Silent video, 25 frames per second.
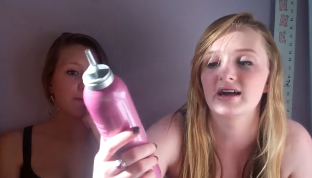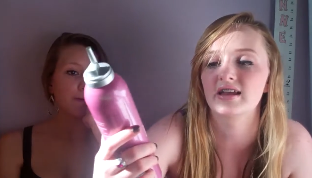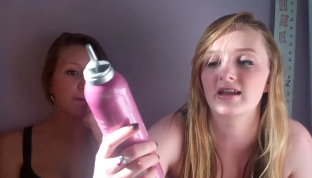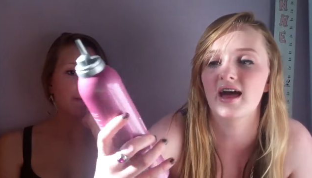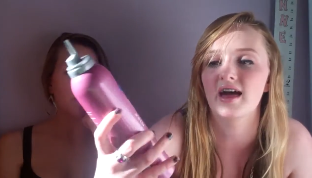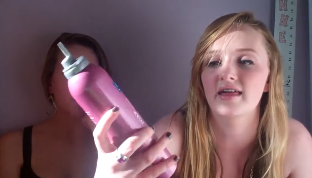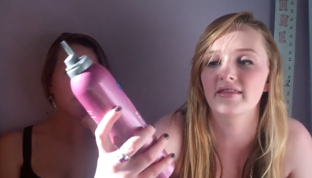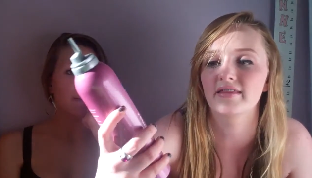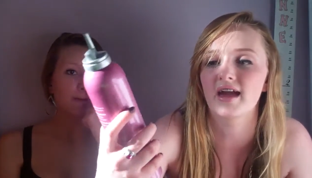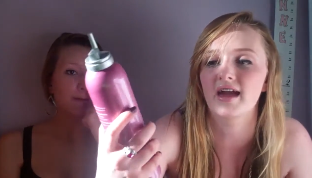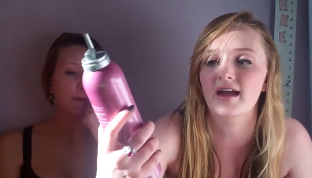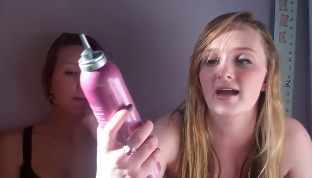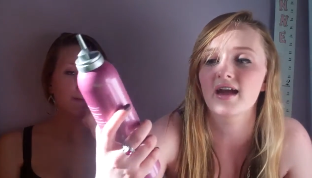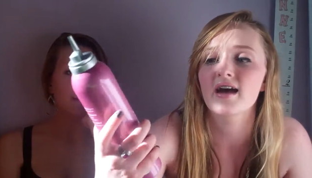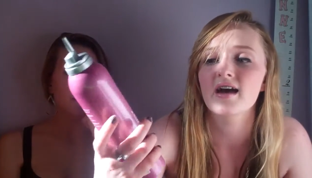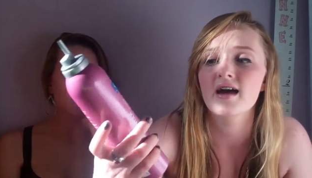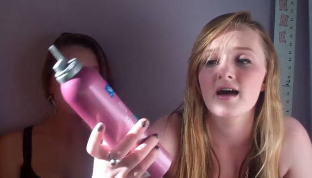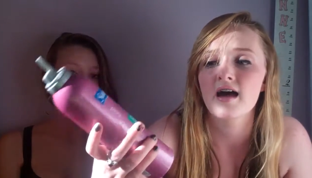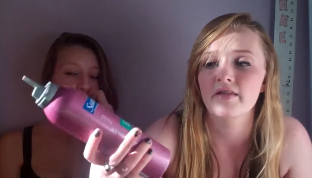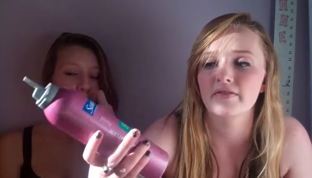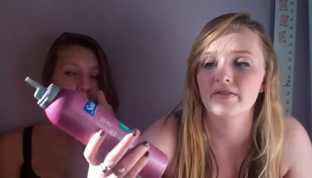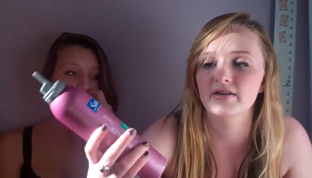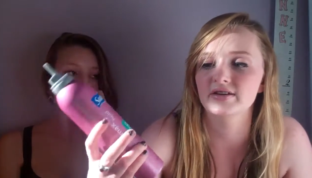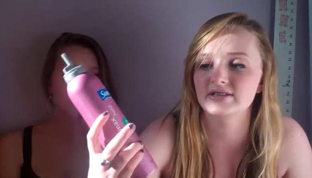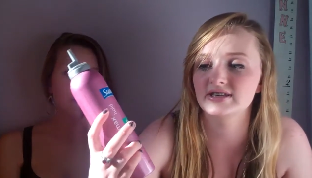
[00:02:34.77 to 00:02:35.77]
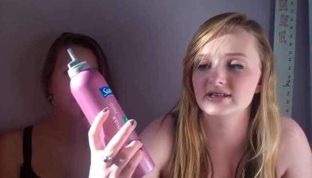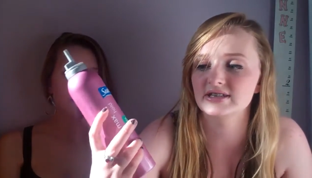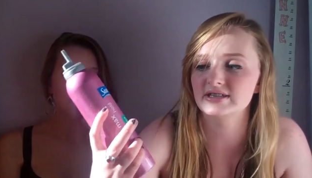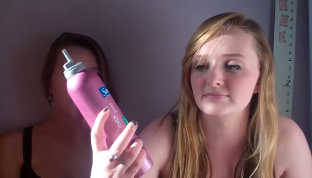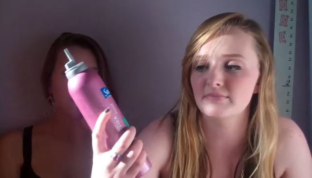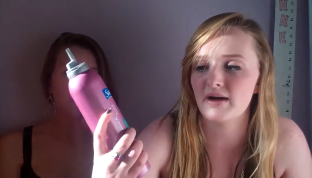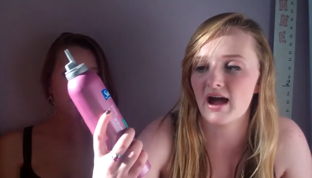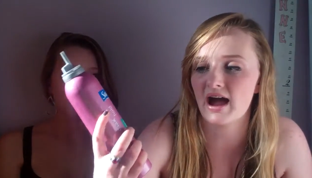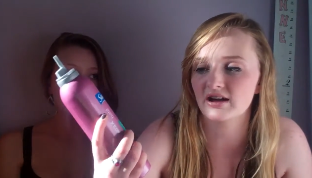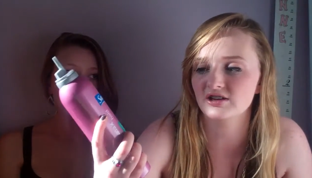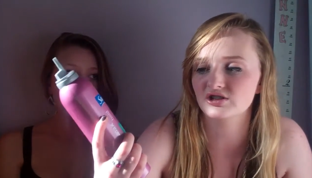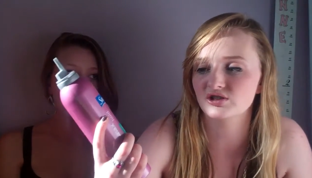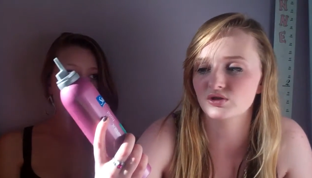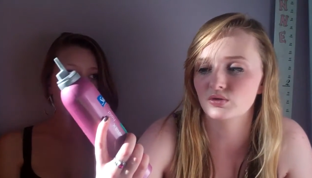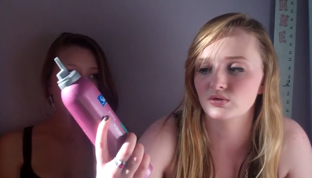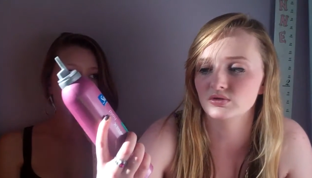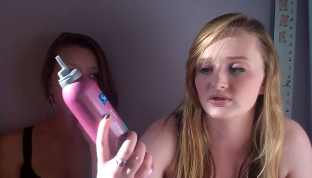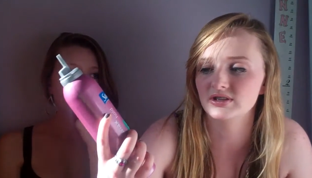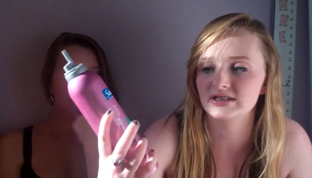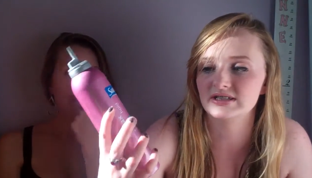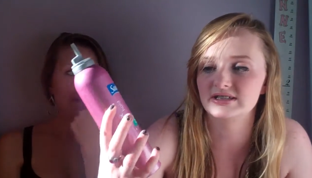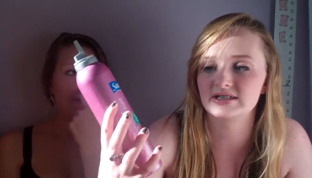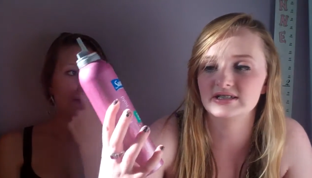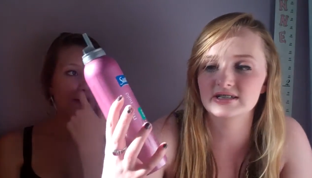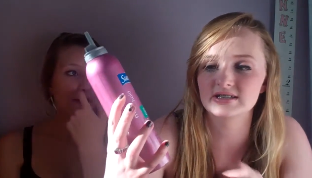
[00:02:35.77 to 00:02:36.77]
Speaker 1: in and like this is max hold
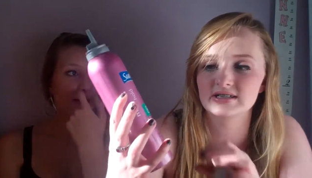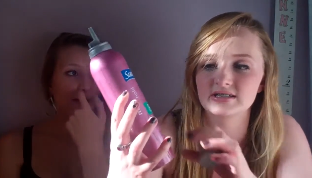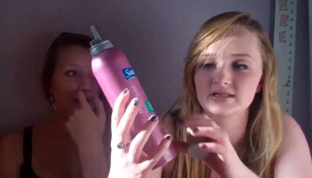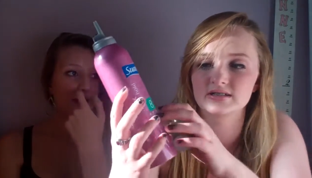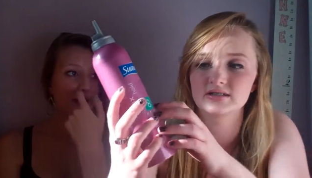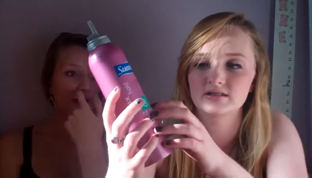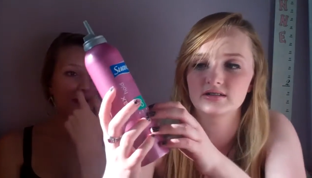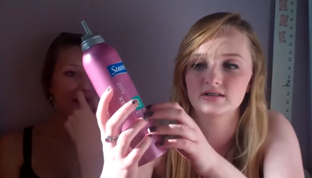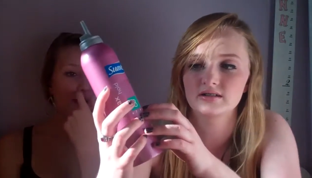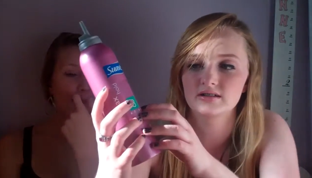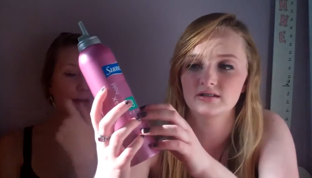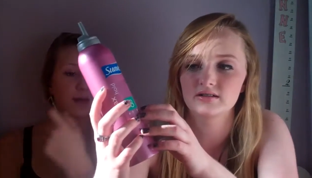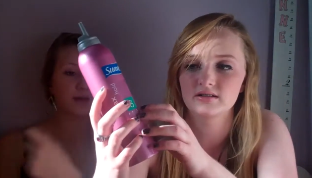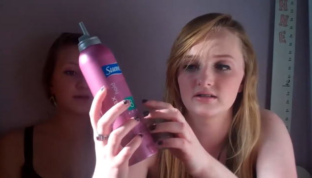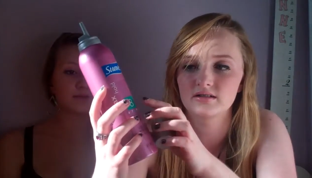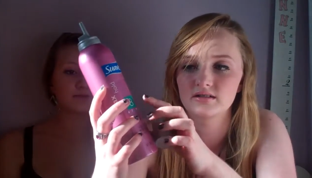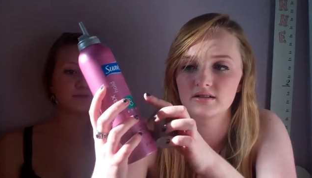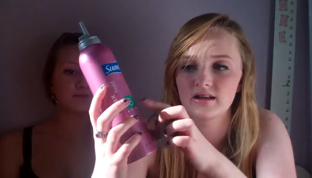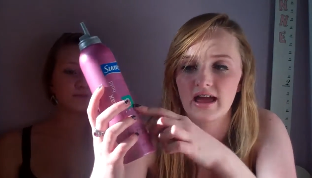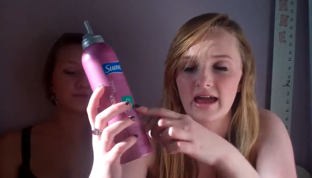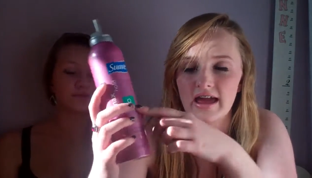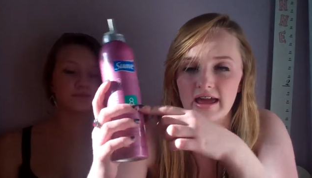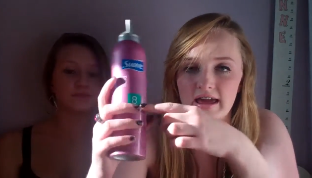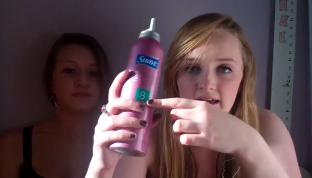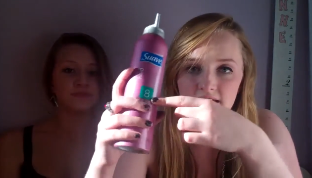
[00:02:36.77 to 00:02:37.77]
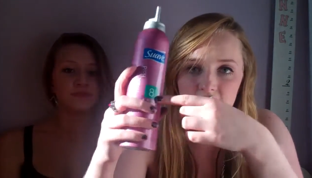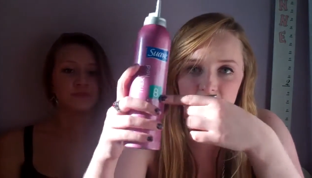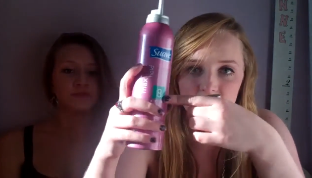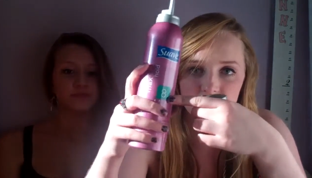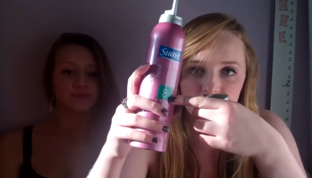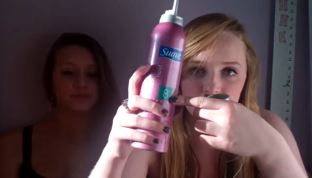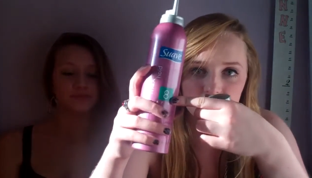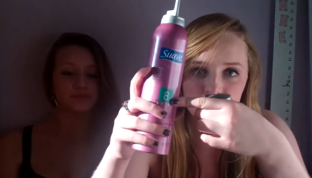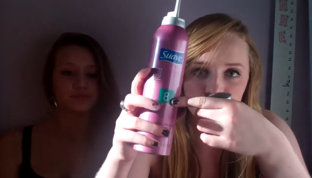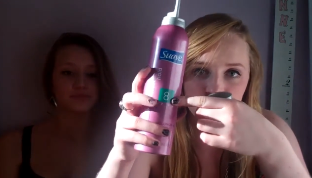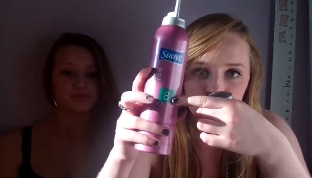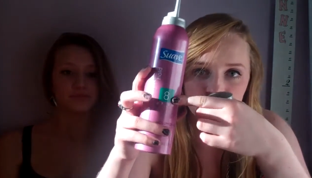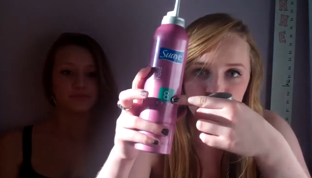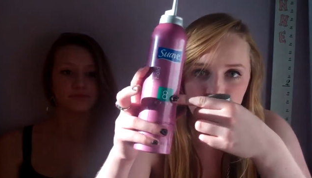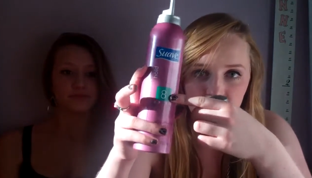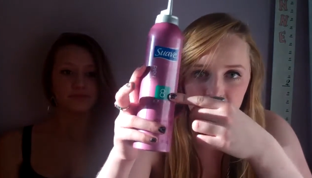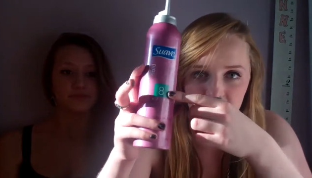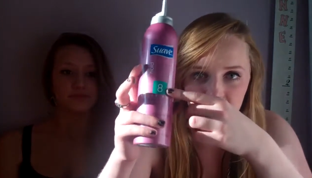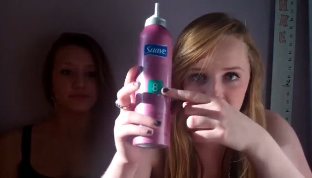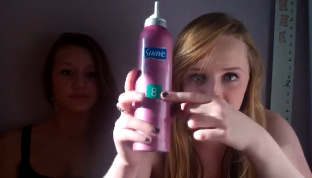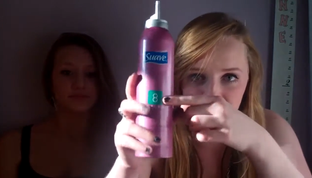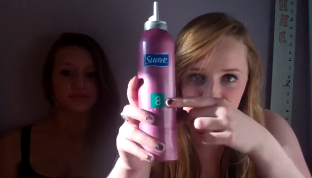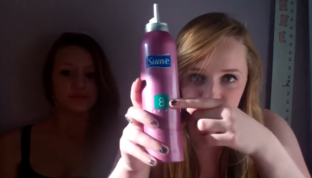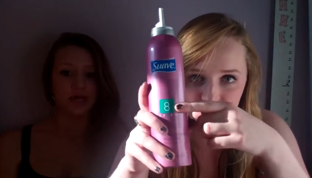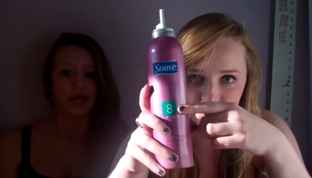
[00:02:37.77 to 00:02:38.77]
this is eight the
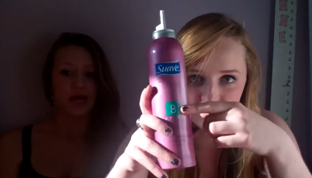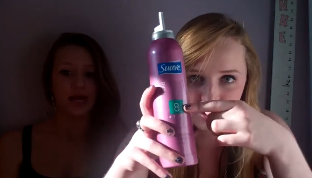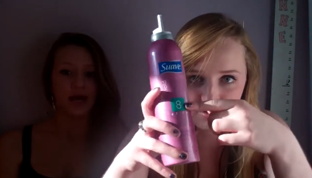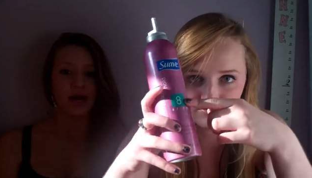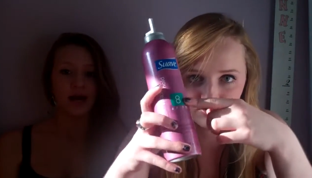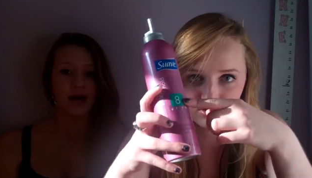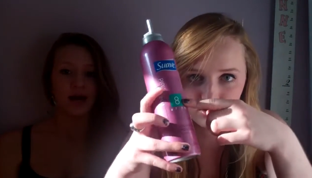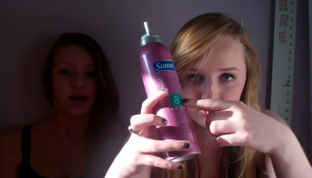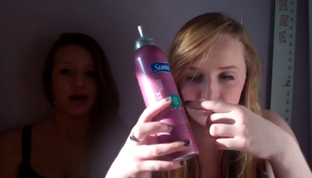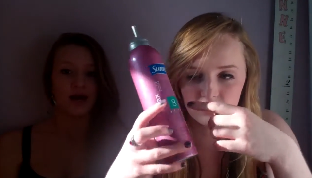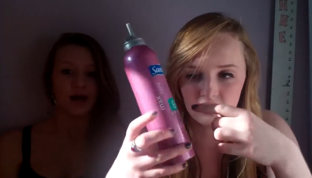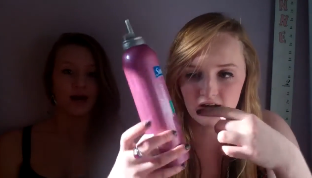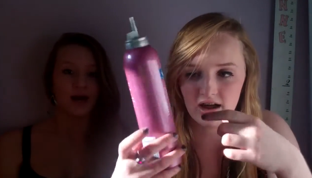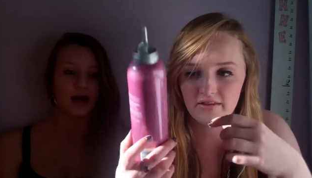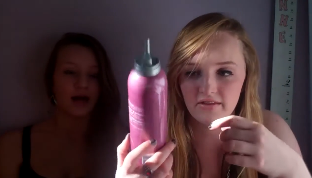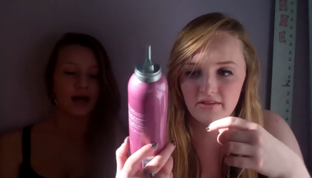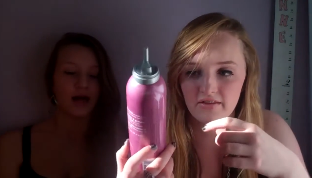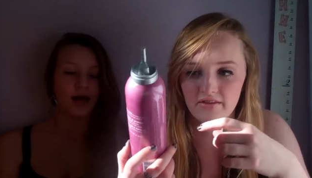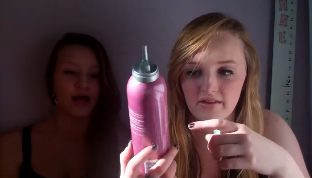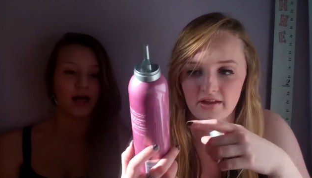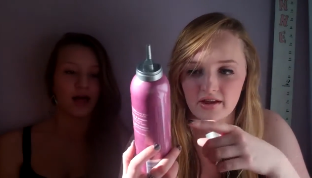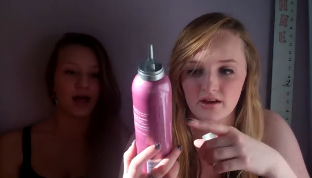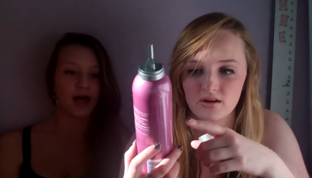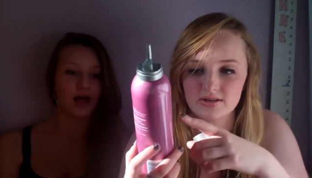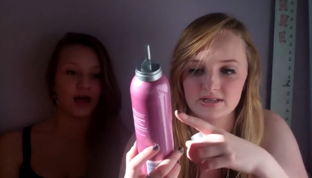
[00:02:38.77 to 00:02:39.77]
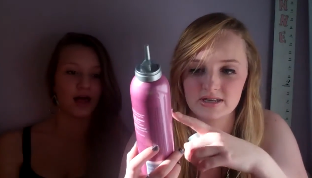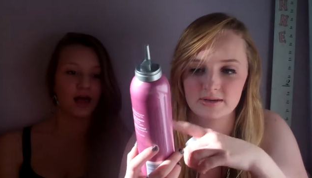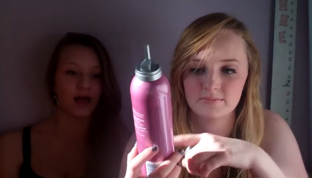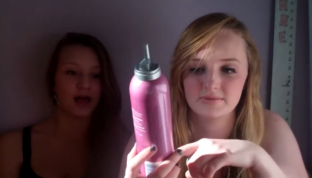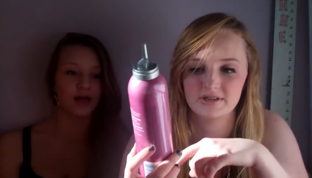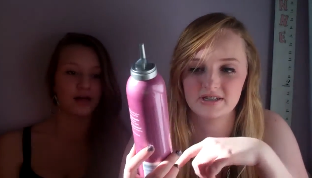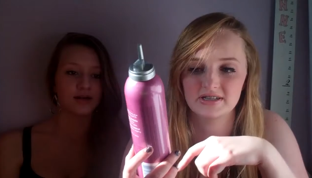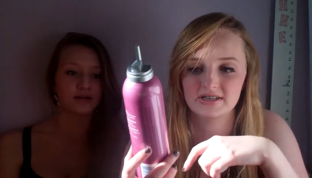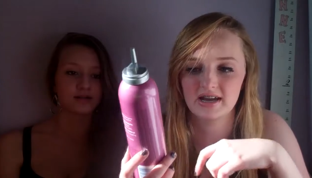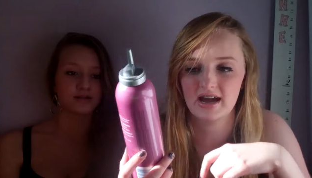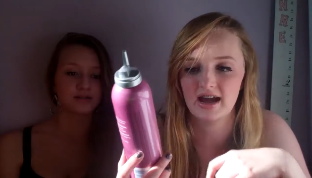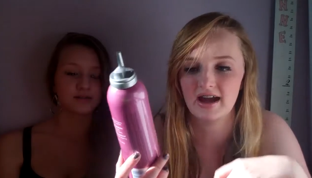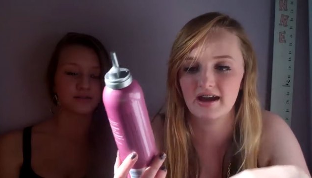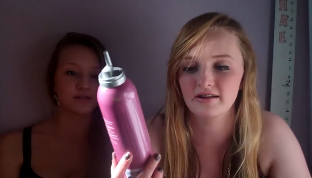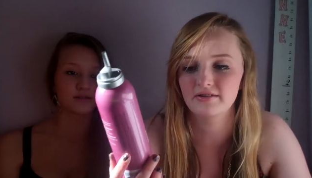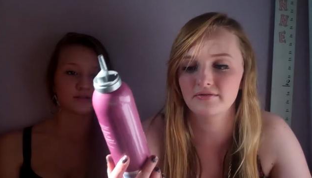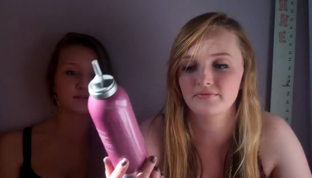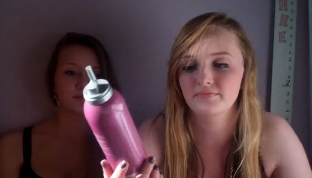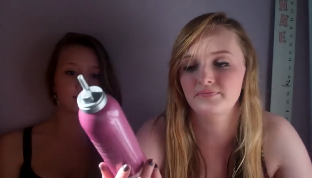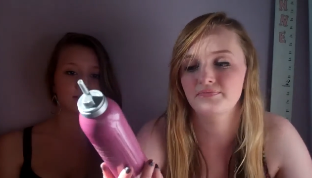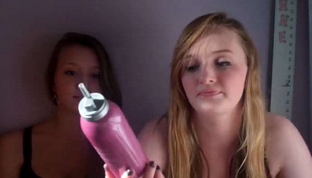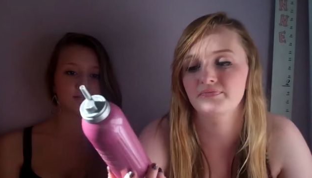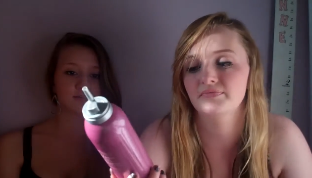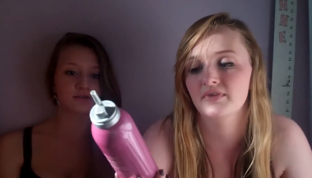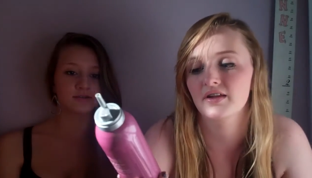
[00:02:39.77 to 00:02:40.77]
eighth level and it goes up to ten
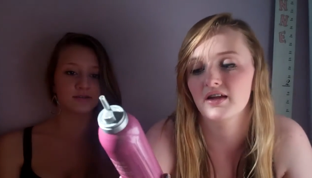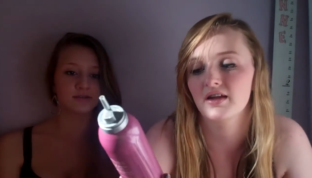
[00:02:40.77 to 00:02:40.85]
